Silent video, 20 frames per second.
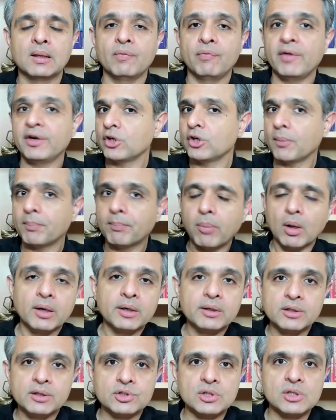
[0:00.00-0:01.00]
that your
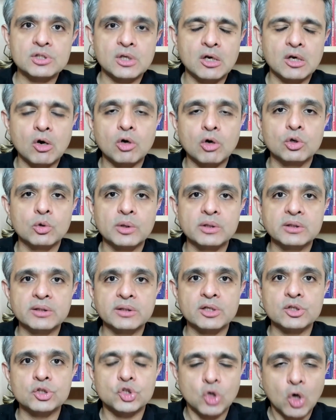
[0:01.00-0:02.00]
politicians are not doing
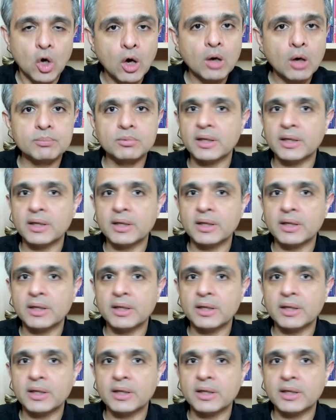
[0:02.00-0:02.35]
their job.